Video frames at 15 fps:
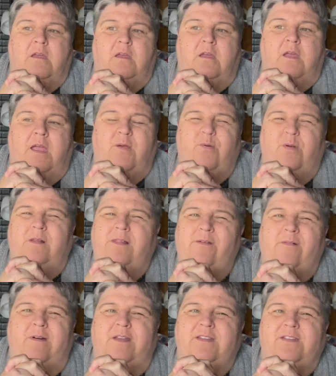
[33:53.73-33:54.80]
I really
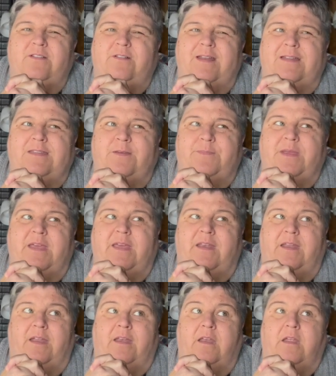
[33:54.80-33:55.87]
want to do it at the
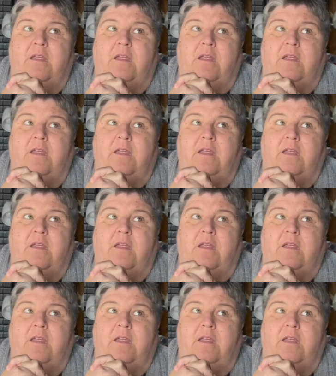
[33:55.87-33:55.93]
beginning.